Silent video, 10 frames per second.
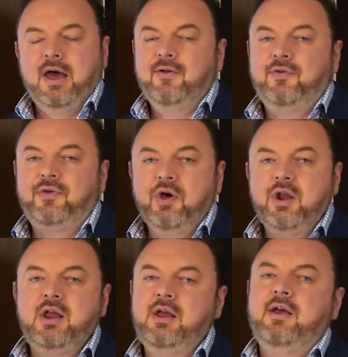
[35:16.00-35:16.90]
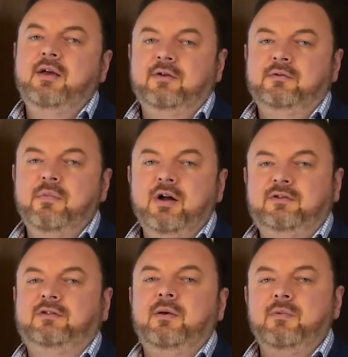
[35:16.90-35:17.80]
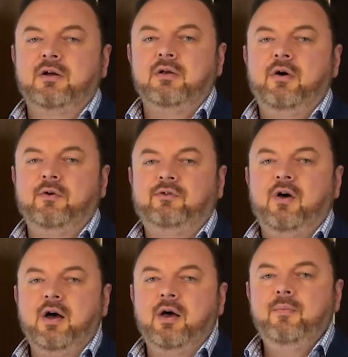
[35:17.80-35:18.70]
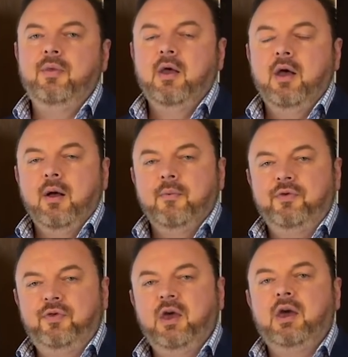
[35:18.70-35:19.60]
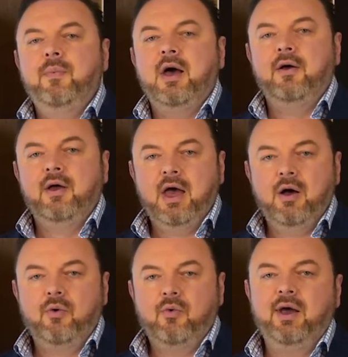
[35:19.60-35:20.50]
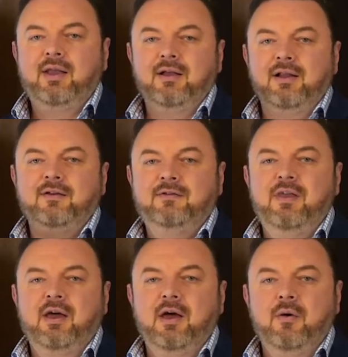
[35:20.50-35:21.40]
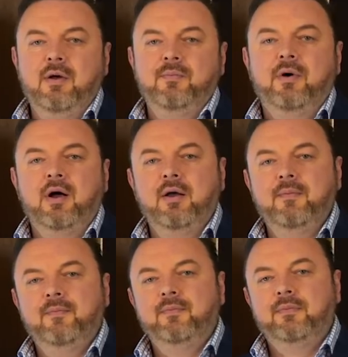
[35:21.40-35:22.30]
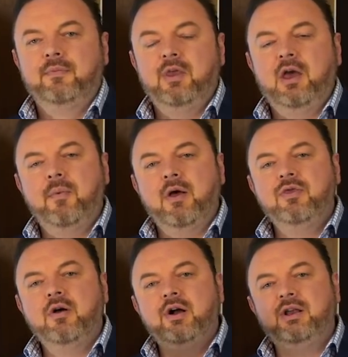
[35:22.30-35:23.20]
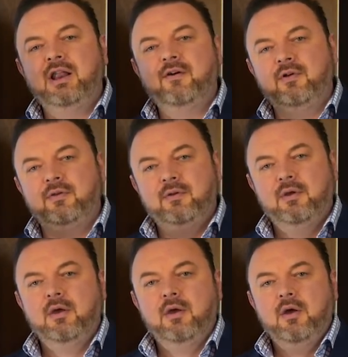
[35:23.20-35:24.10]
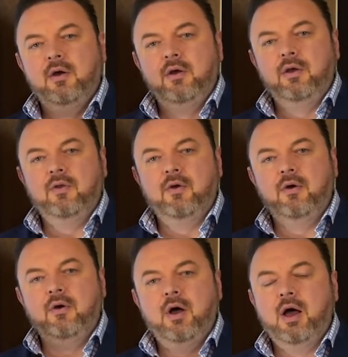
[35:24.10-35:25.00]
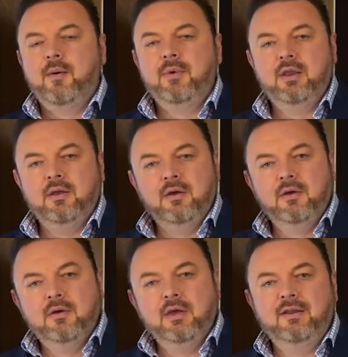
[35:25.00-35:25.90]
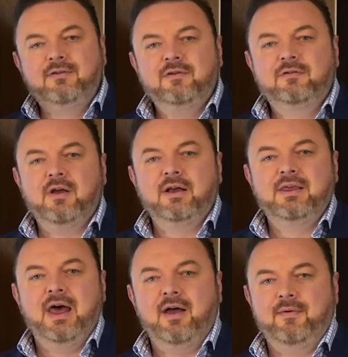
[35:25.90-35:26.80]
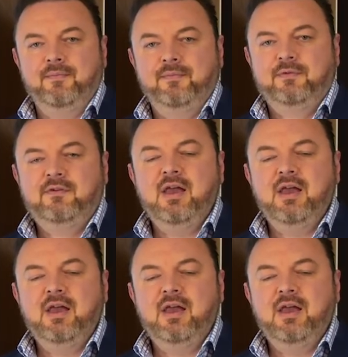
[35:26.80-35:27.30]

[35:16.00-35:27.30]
And 13 years might seem like a long time. Think about how quickly the last decade went by. Think about 9/11, you know, I mean, it's just like that.